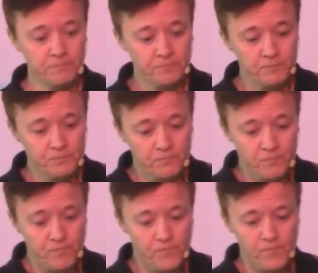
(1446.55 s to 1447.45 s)

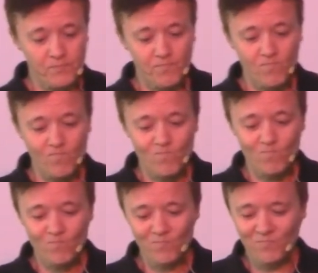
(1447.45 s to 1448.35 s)

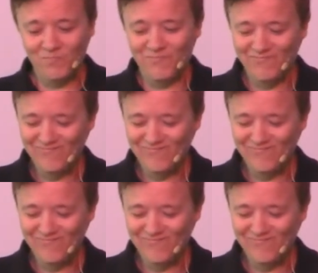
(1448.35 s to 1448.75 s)
Nobody speaks.